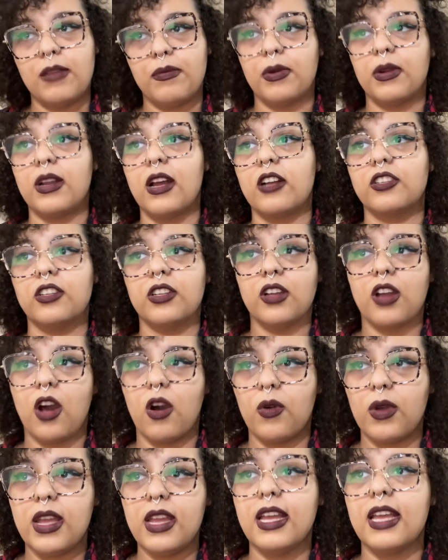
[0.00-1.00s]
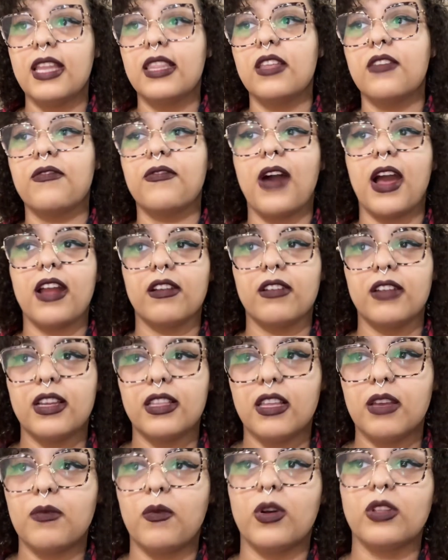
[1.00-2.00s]
production going and then firing
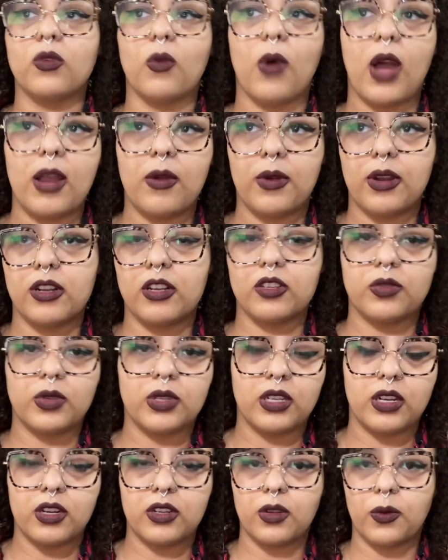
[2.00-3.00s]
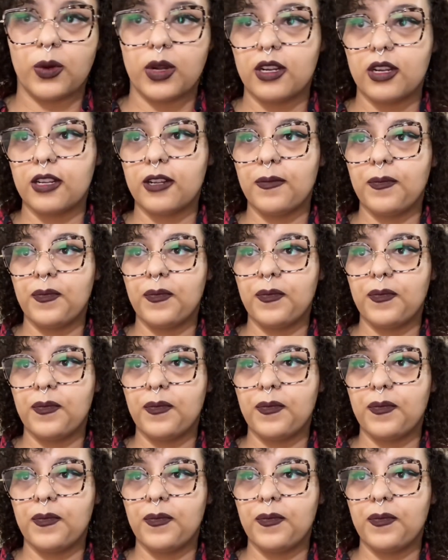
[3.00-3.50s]
them once white workers returned to work.